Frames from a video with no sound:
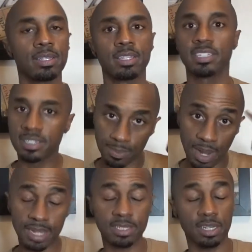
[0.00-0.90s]
This is the
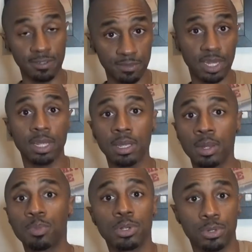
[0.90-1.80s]
mindset of many
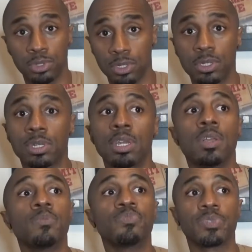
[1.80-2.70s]
producers.
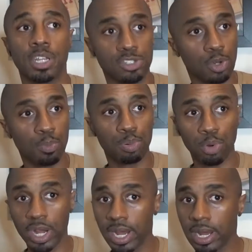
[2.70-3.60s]
So
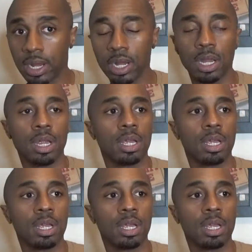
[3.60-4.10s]
bring